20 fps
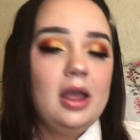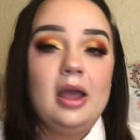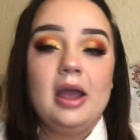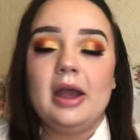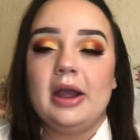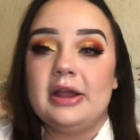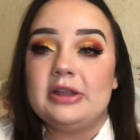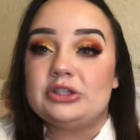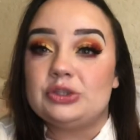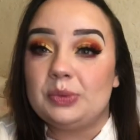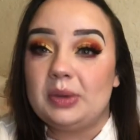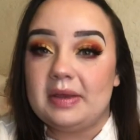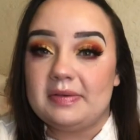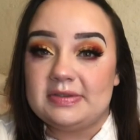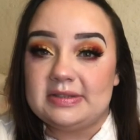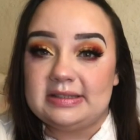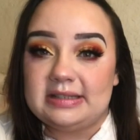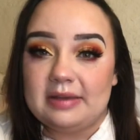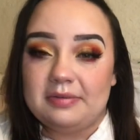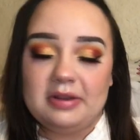All right, so we have
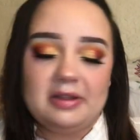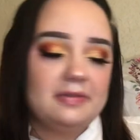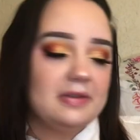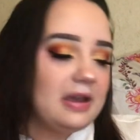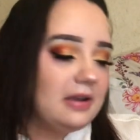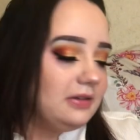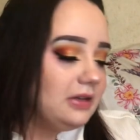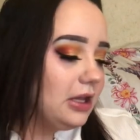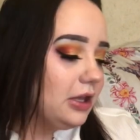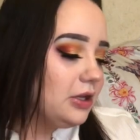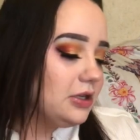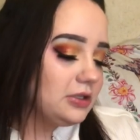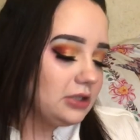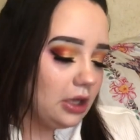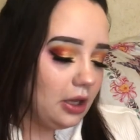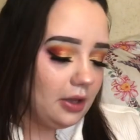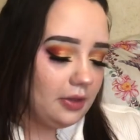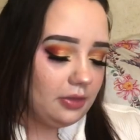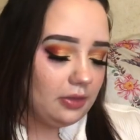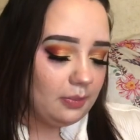$75
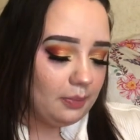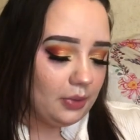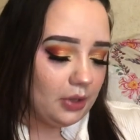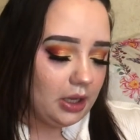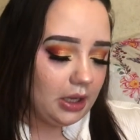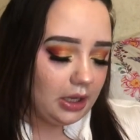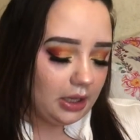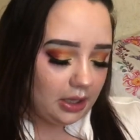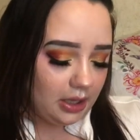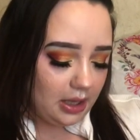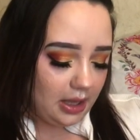on the book.